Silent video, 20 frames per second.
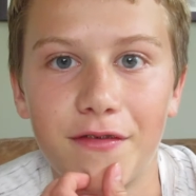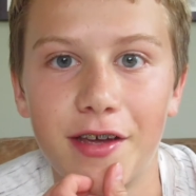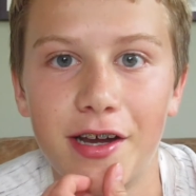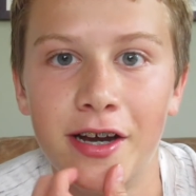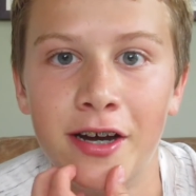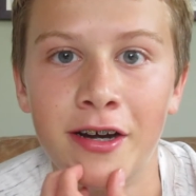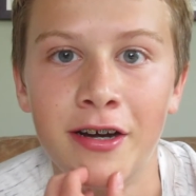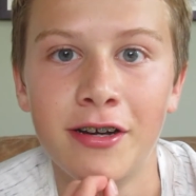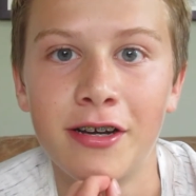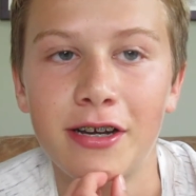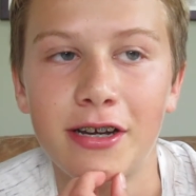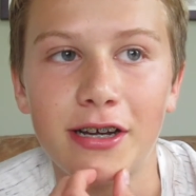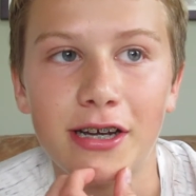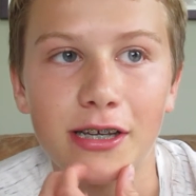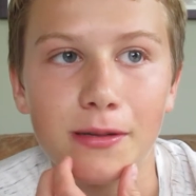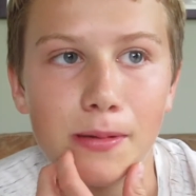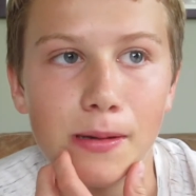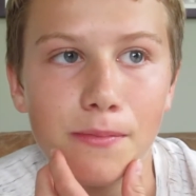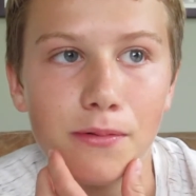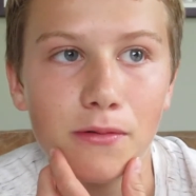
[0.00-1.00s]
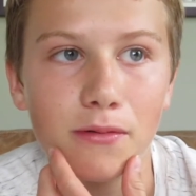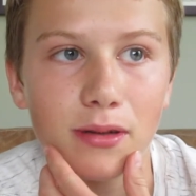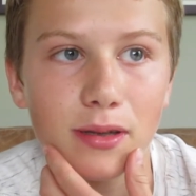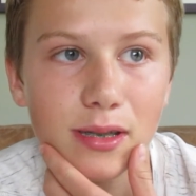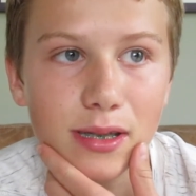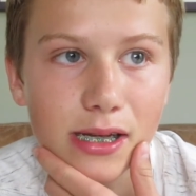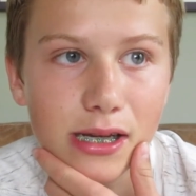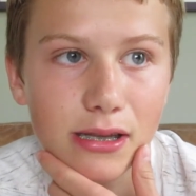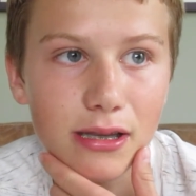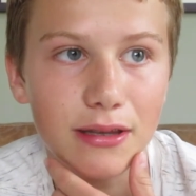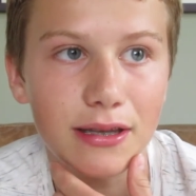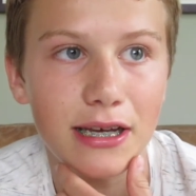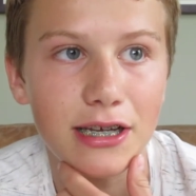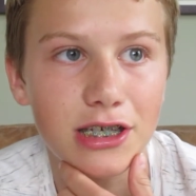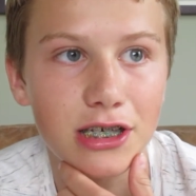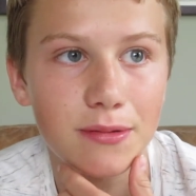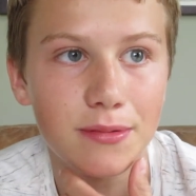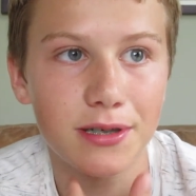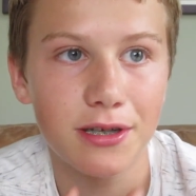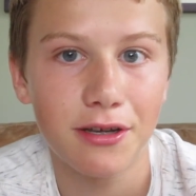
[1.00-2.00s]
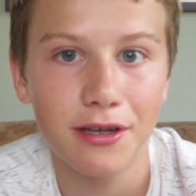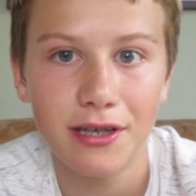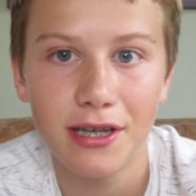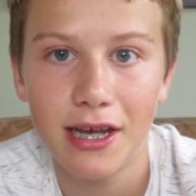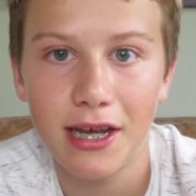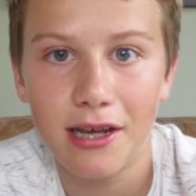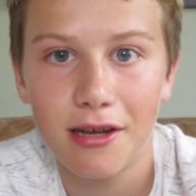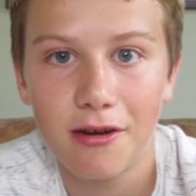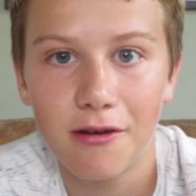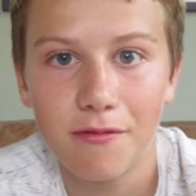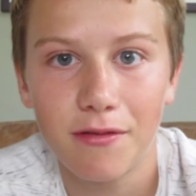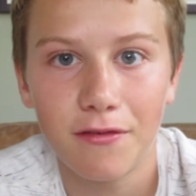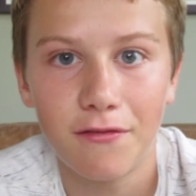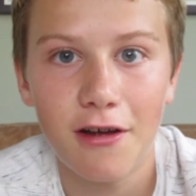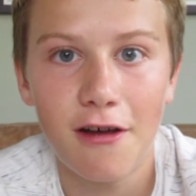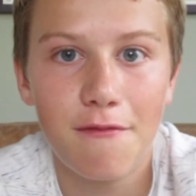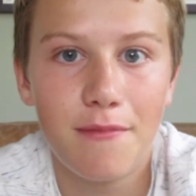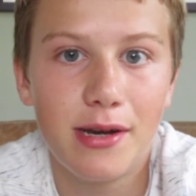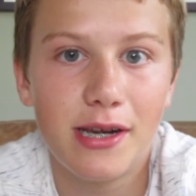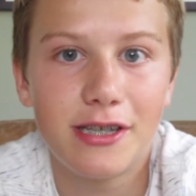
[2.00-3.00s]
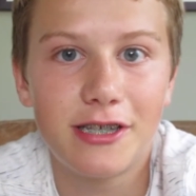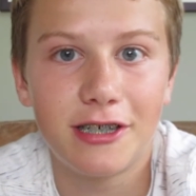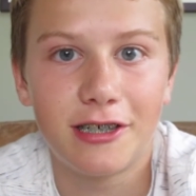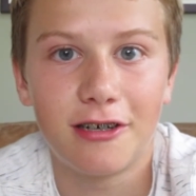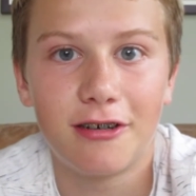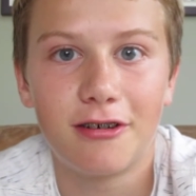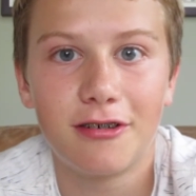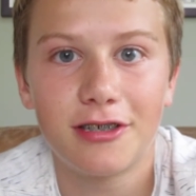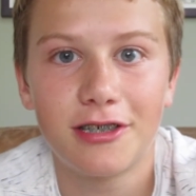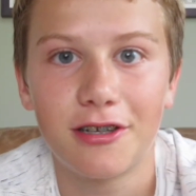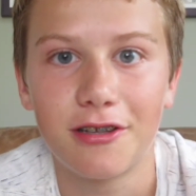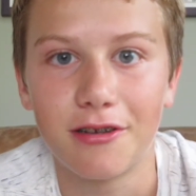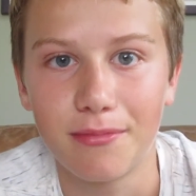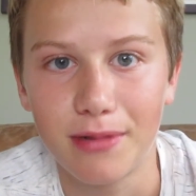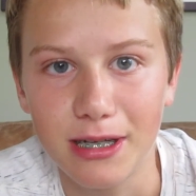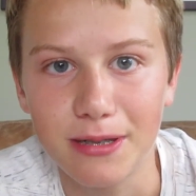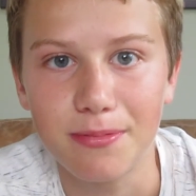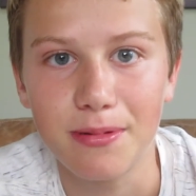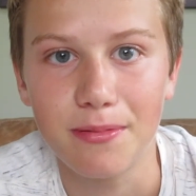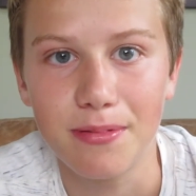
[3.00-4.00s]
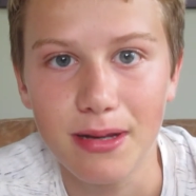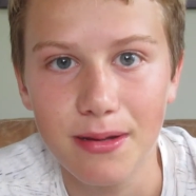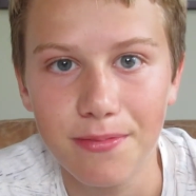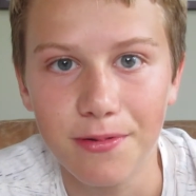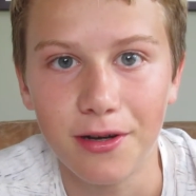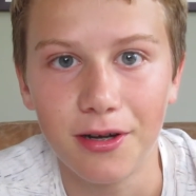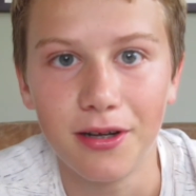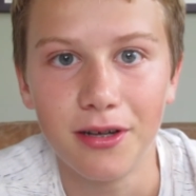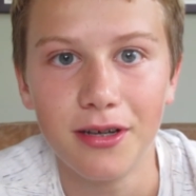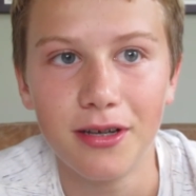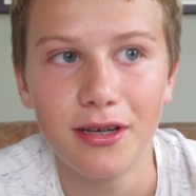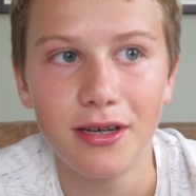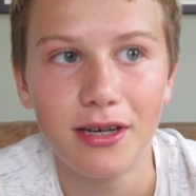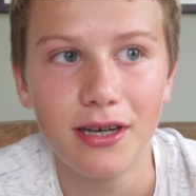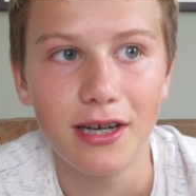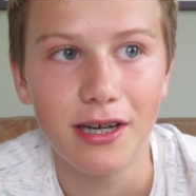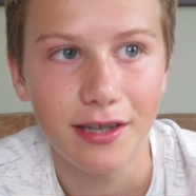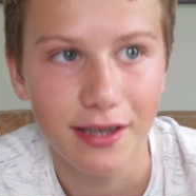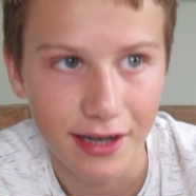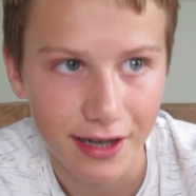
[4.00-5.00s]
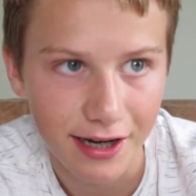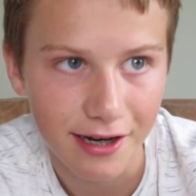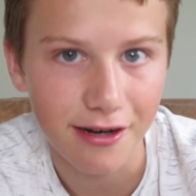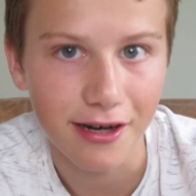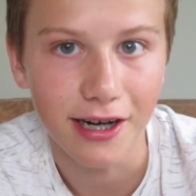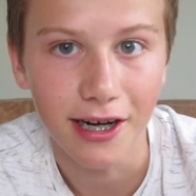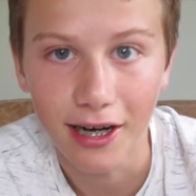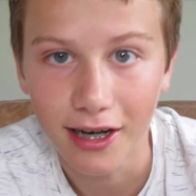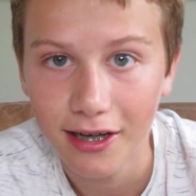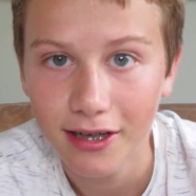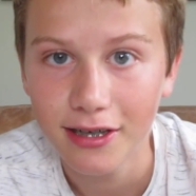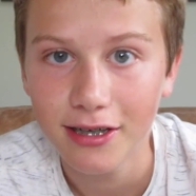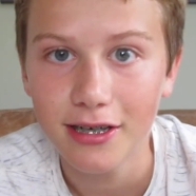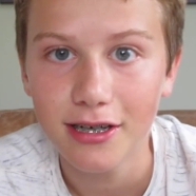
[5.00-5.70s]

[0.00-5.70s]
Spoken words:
there. Because people will see that that gym was only taken over 5 minutes ago, so there must be people in that area.